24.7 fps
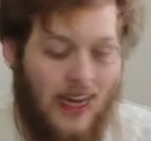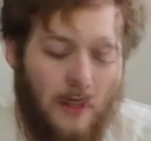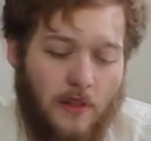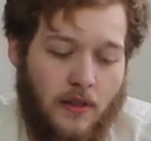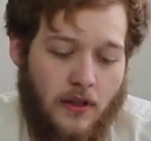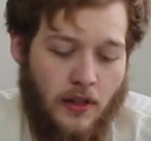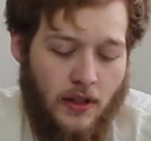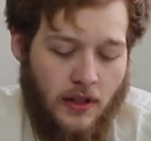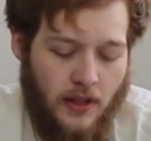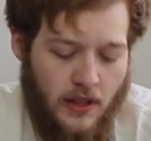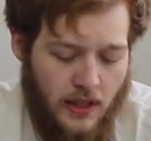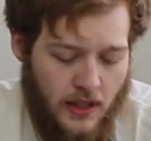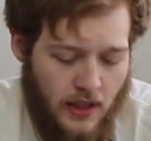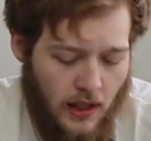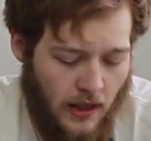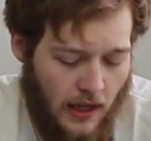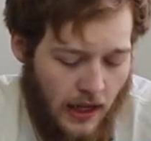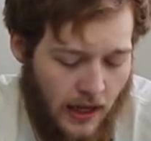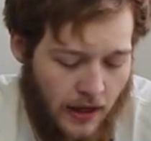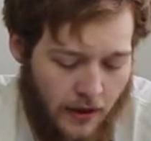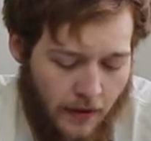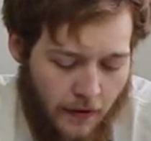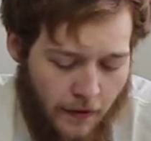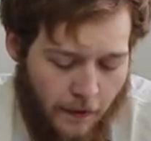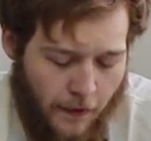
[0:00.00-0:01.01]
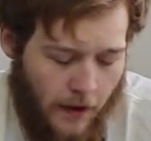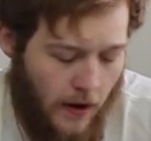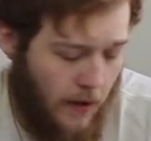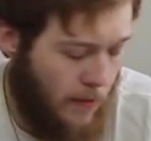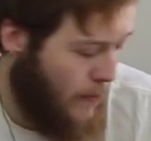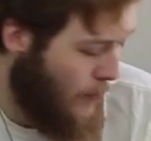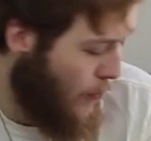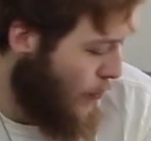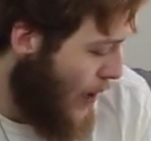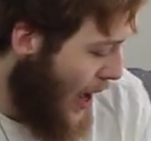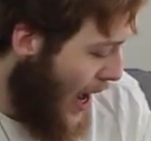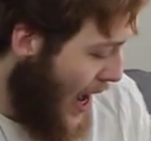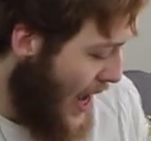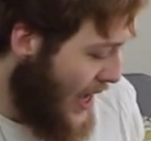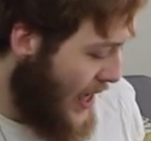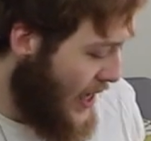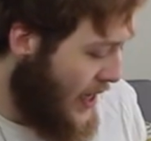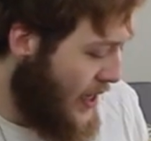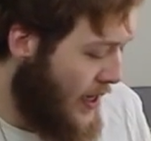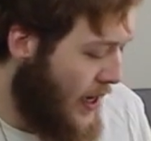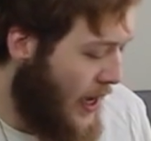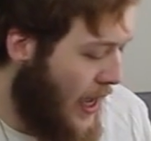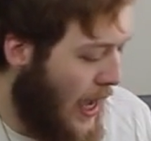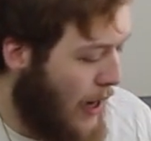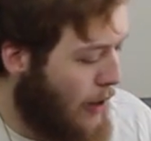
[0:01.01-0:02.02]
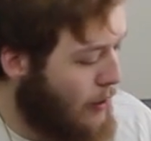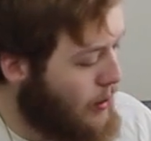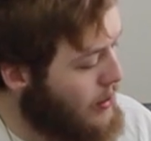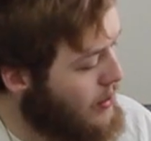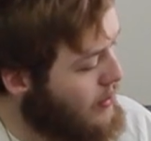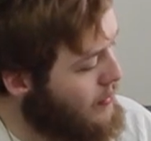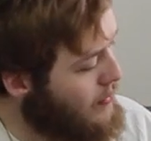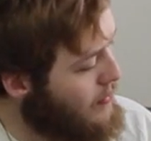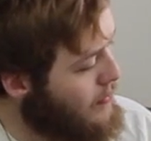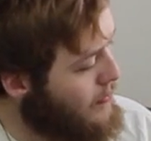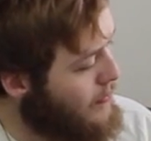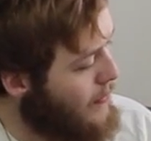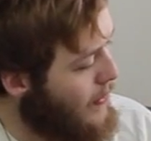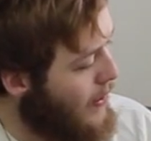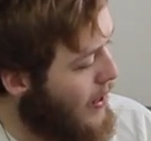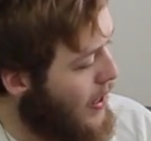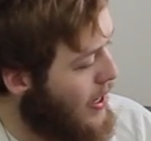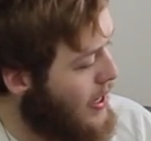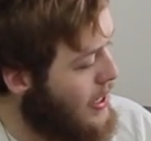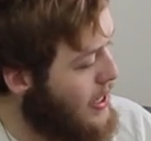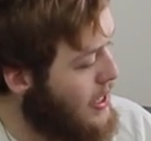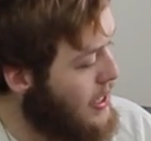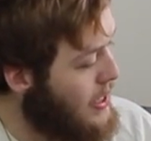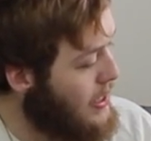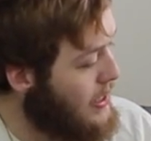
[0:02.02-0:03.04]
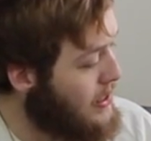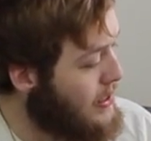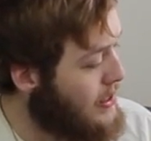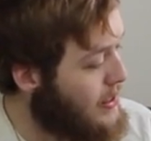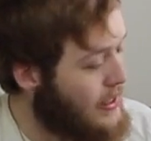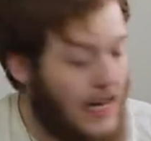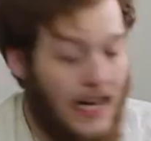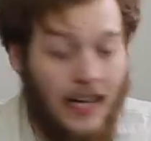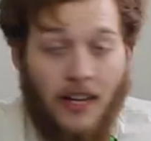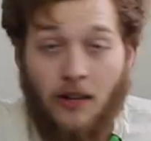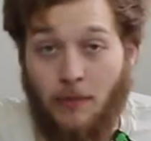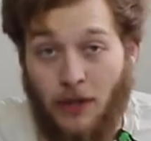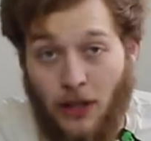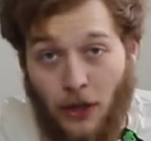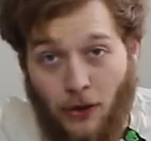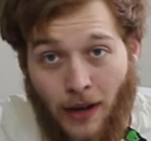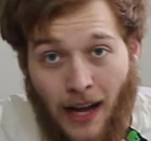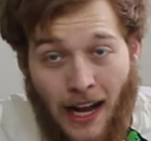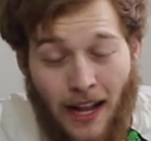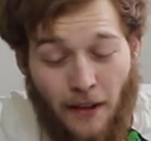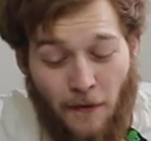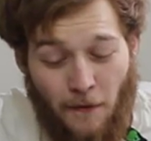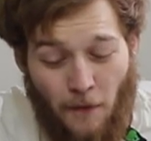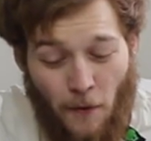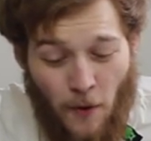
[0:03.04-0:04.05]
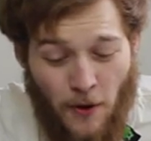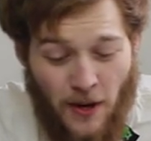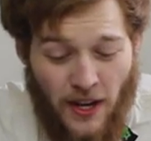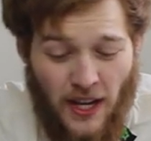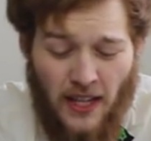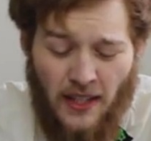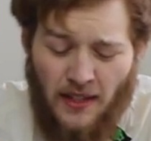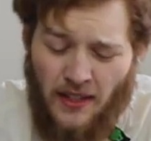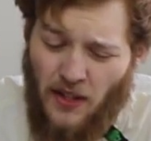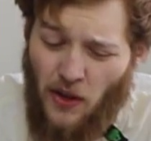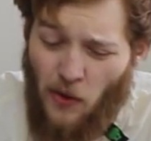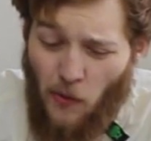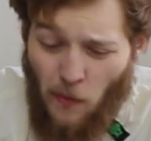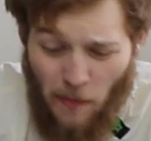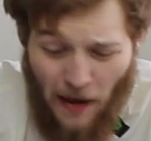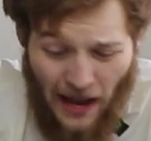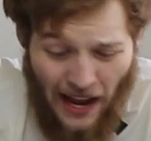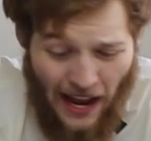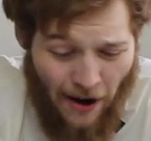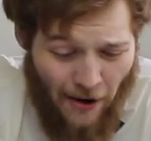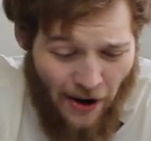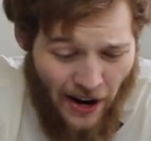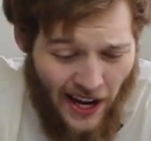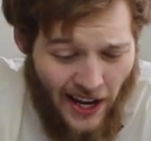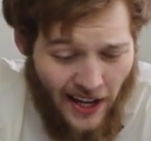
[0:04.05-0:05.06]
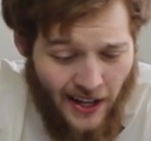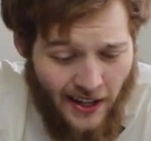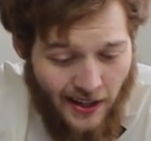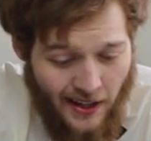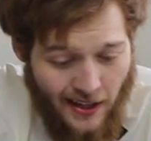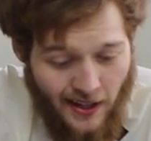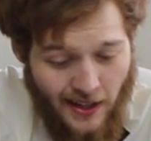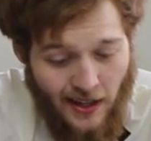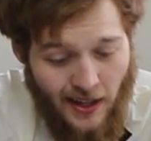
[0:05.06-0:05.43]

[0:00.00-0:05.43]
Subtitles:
So this is a letter from Ryan out of Sacramento, California, so Bay Area.